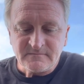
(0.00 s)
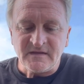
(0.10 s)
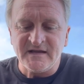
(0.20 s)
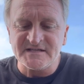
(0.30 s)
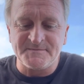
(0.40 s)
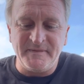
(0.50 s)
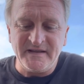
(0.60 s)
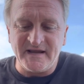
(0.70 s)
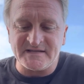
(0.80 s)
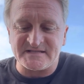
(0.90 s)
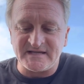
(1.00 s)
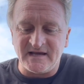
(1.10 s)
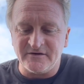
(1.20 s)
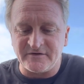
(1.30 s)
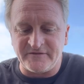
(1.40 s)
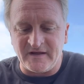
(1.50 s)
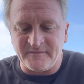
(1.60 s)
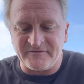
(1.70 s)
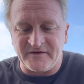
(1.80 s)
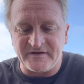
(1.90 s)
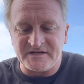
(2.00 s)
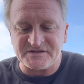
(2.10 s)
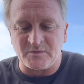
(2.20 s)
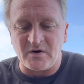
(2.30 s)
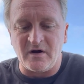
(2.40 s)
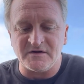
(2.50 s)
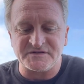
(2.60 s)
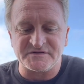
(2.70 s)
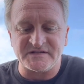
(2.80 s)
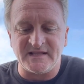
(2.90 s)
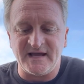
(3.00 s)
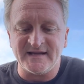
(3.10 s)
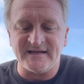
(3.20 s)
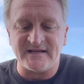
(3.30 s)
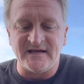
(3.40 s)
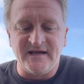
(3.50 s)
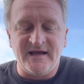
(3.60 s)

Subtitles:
is Bit and Stellar Development Foundation were also selected